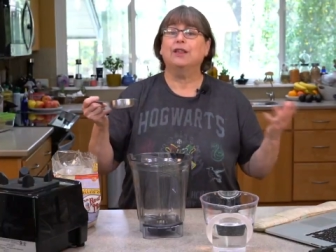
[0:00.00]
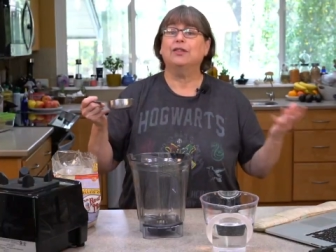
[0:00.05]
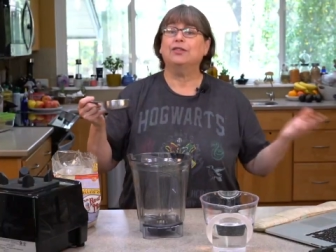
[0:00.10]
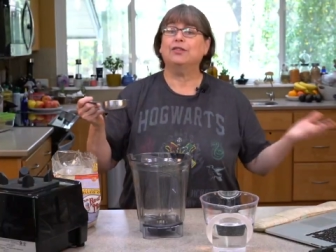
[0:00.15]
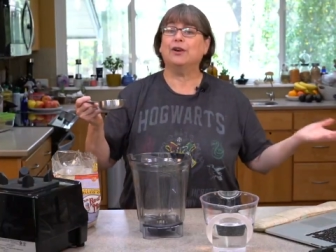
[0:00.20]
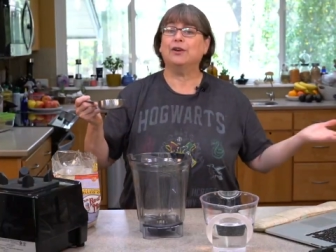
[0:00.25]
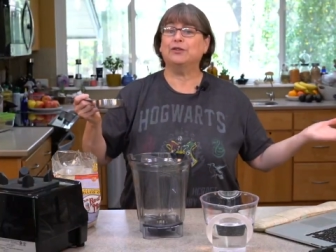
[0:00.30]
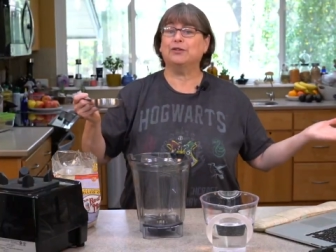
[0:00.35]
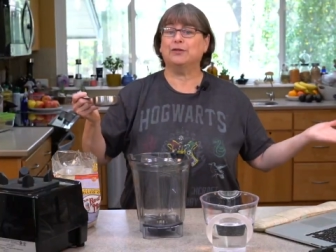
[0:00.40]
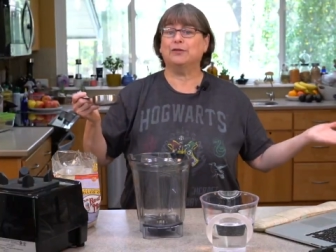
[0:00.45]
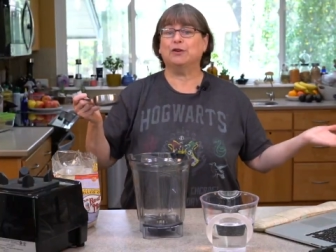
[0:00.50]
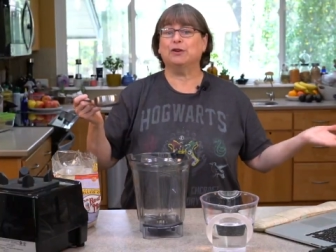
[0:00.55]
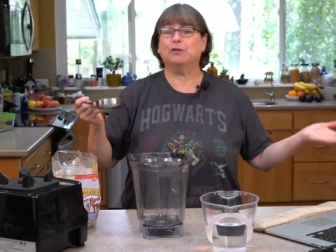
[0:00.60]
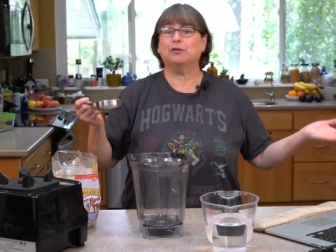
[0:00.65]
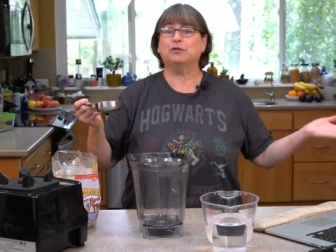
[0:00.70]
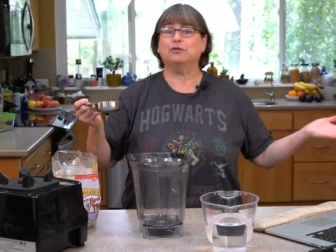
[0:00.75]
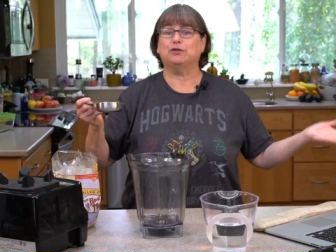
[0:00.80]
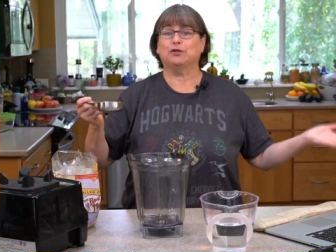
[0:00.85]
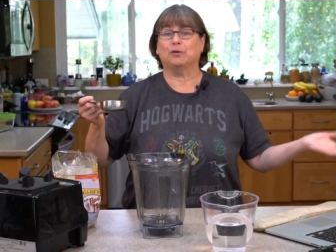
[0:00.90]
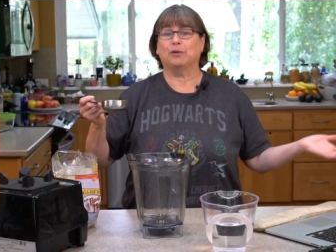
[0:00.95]
Those of you who
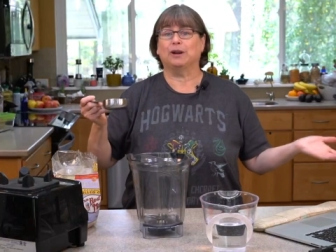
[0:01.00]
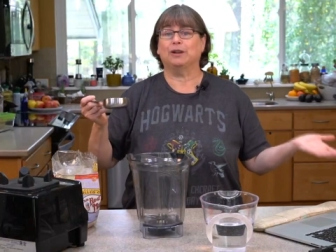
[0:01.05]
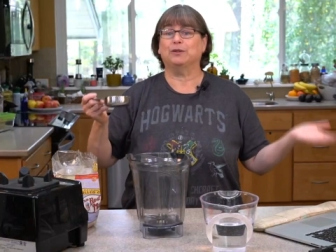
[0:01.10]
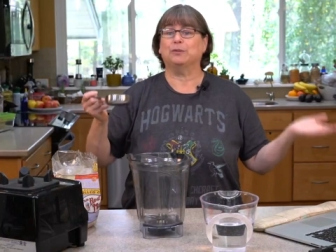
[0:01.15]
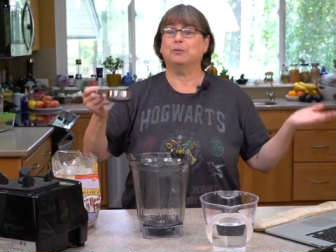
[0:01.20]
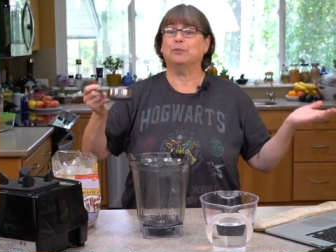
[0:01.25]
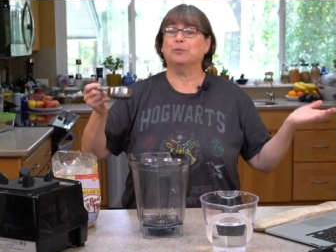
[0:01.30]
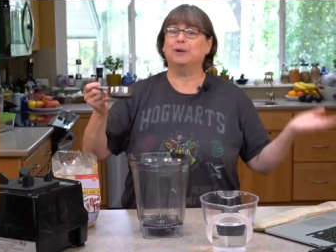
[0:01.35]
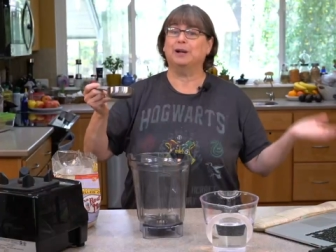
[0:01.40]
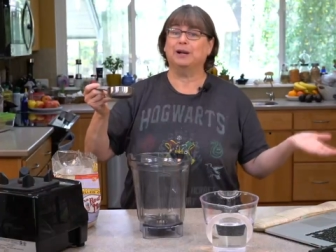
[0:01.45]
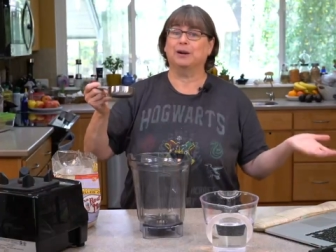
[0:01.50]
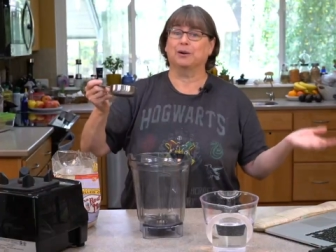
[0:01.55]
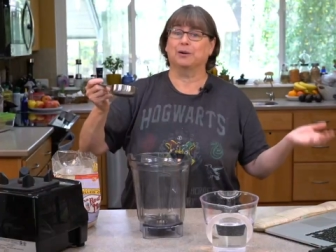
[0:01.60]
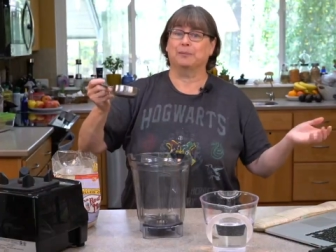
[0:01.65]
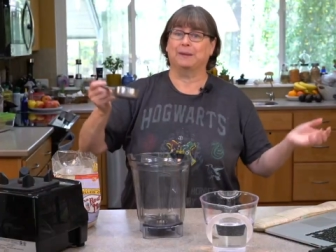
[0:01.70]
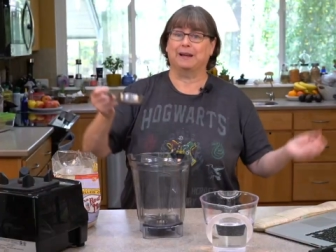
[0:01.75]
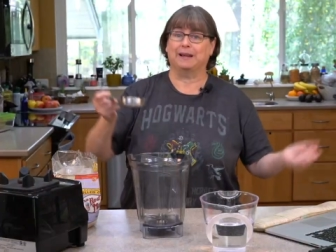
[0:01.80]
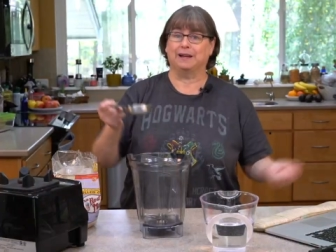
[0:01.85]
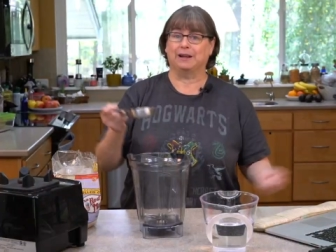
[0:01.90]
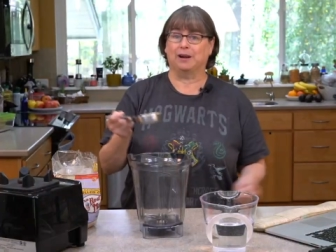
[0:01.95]
are joined, we are
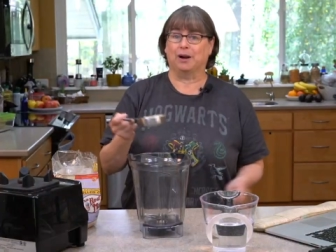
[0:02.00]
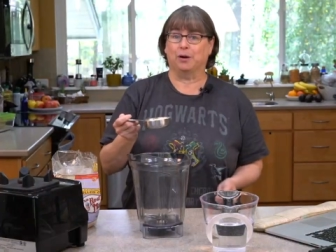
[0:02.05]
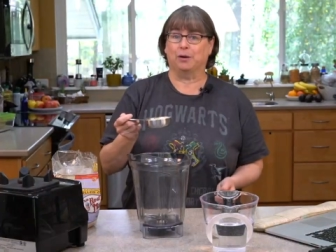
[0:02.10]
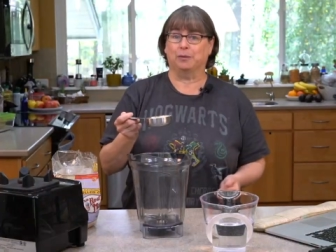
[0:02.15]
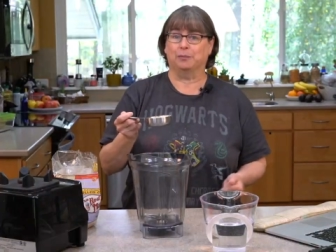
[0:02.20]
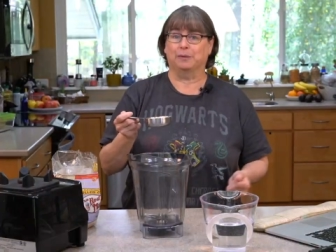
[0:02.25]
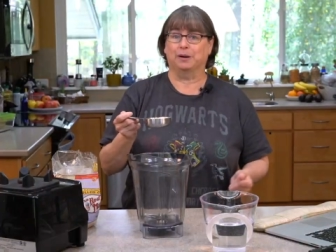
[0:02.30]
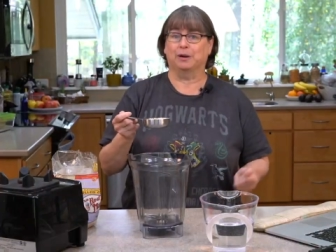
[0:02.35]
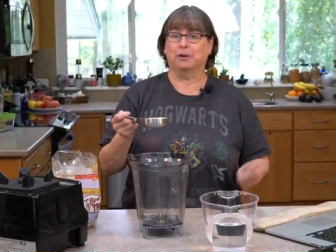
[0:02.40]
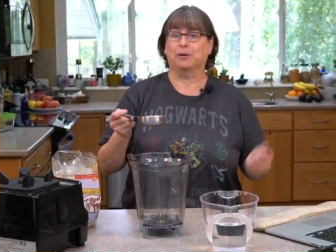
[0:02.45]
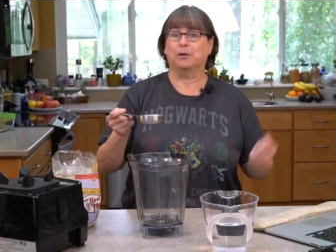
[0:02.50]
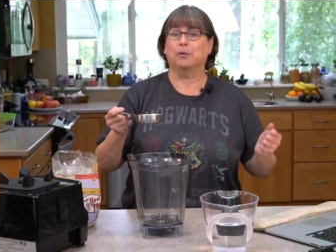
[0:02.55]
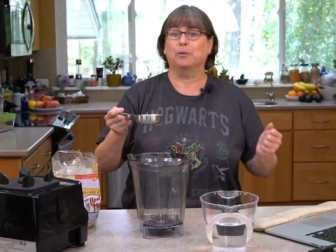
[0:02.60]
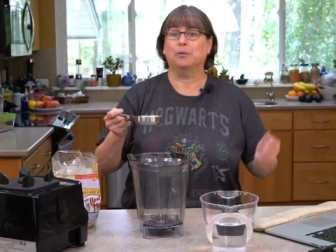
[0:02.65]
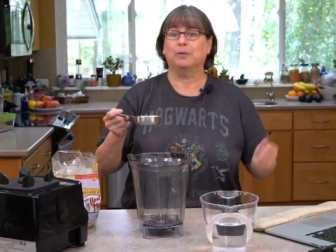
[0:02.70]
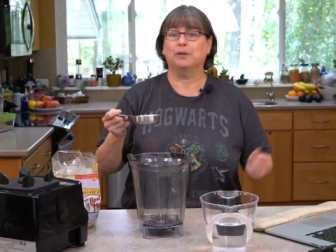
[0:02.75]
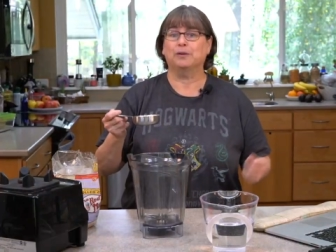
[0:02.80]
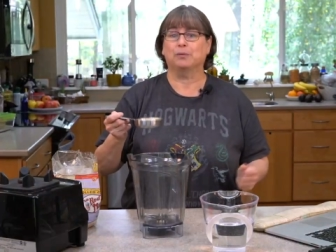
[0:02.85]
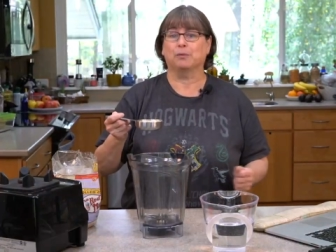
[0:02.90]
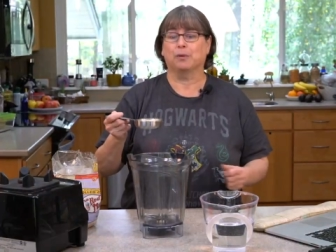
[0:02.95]
making oat milk
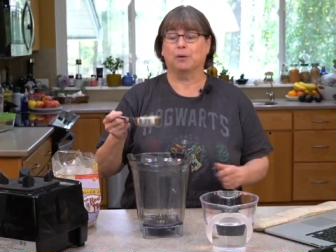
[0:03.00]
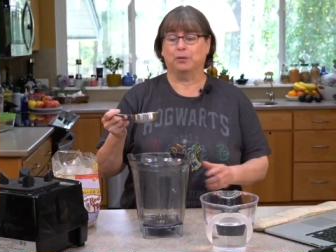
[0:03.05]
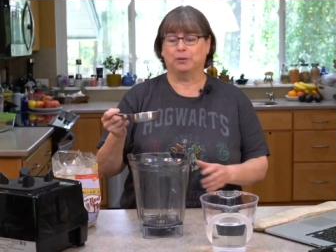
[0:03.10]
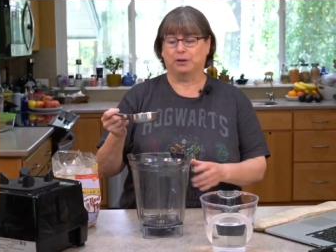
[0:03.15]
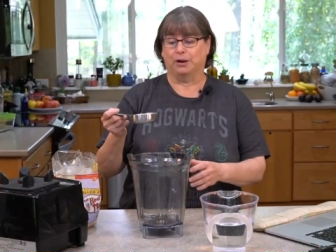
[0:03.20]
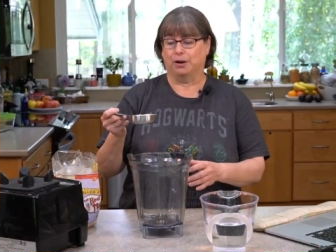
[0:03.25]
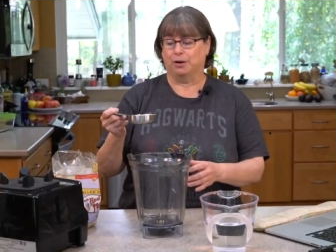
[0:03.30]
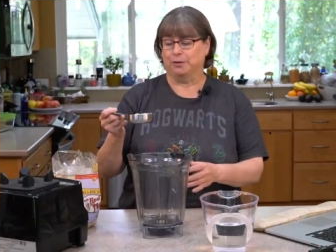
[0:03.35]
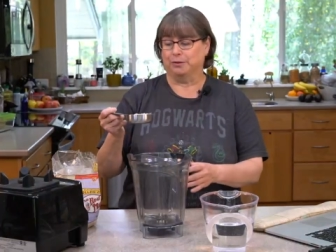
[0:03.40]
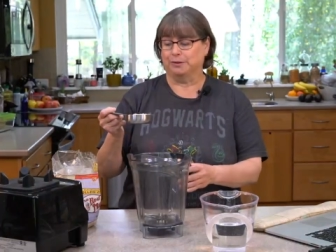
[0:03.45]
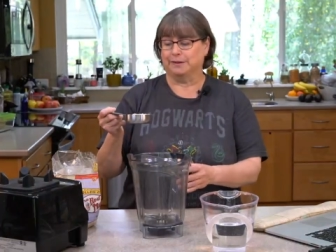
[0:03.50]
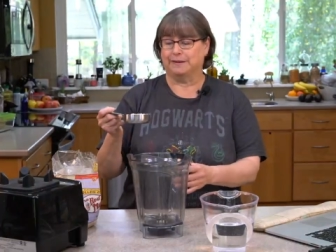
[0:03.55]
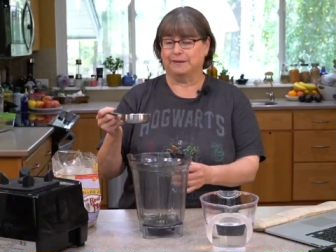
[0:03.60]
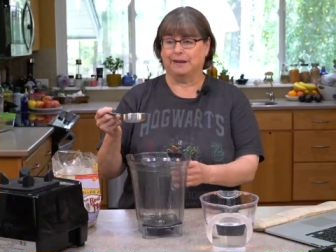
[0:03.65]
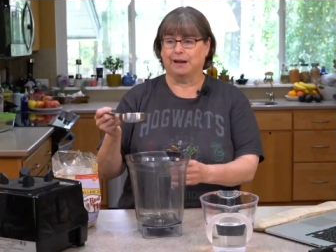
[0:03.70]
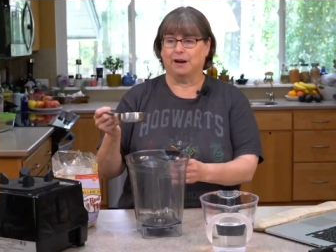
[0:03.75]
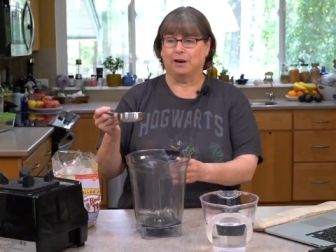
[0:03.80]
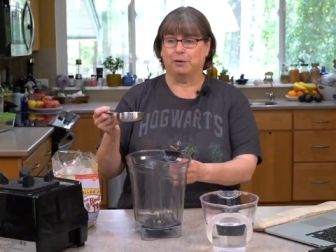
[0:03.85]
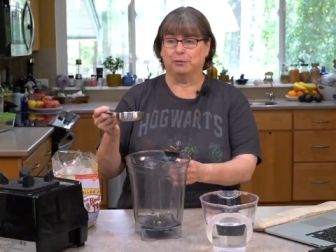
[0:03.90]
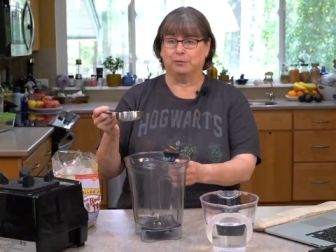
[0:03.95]
with rolled oats
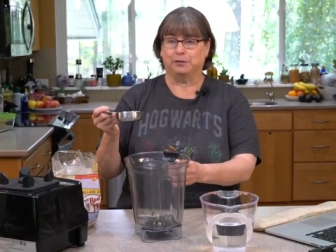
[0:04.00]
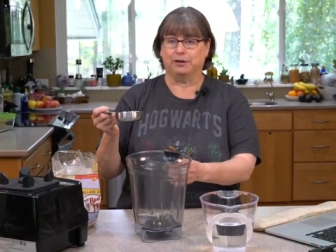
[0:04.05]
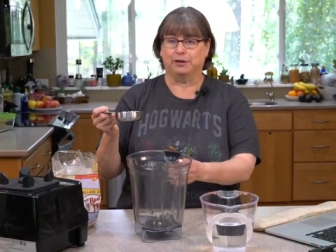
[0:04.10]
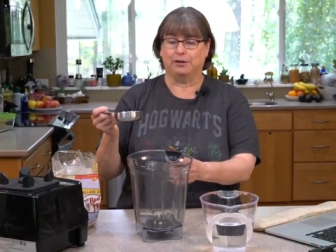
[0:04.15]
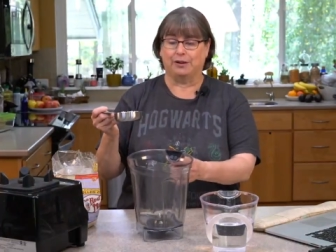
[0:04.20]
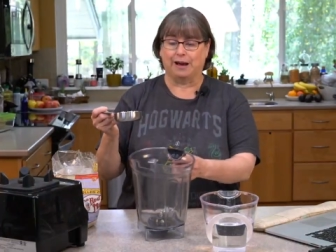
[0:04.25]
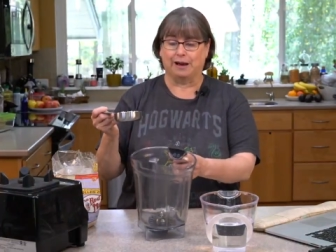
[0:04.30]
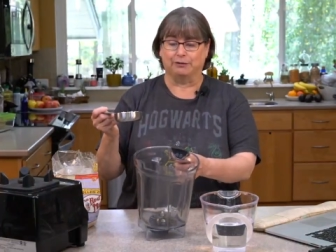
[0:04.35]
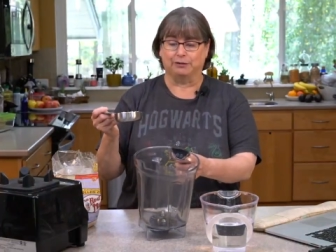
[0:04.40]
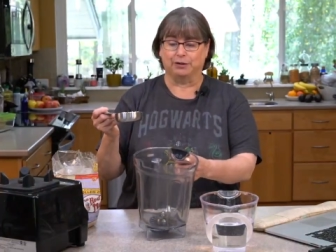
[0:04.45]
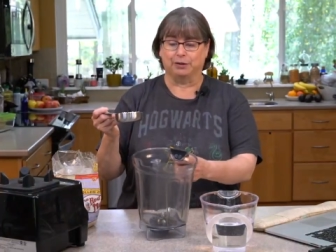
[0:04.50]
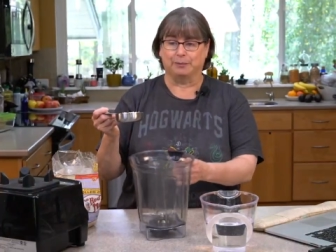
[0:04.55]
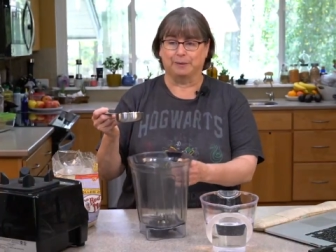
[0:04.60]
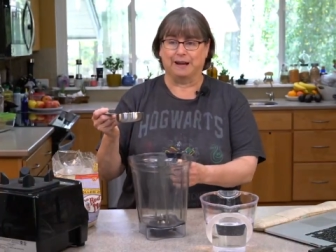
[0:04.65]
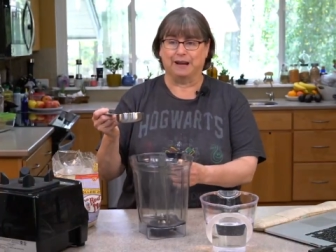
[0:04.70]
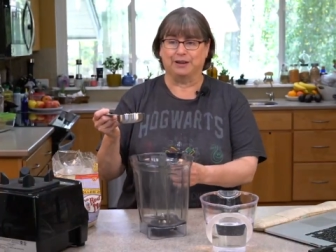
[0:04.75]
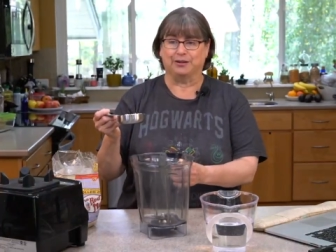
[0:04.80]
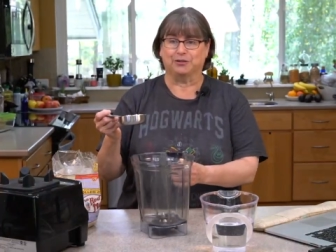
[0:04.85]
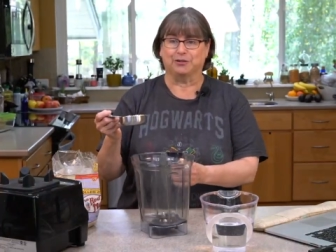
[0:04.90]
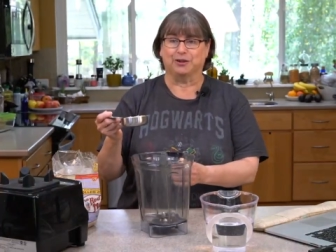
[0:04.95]
that hopefully you have in your
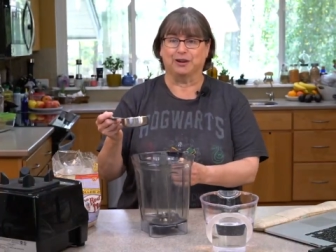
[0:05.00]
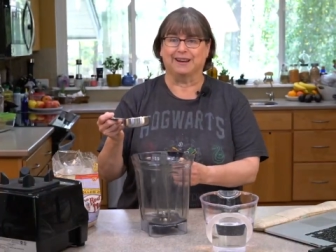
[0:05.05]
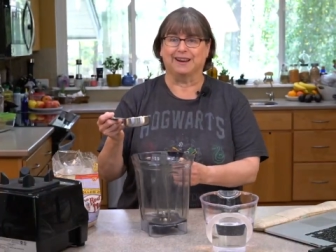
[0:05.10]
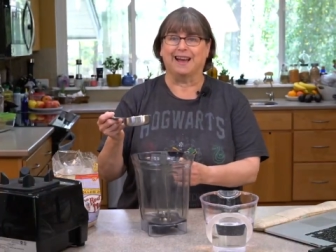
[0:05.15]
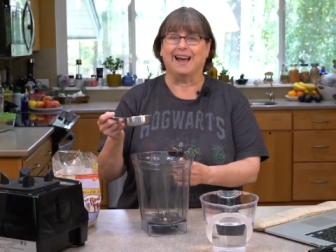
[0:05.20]
pantry.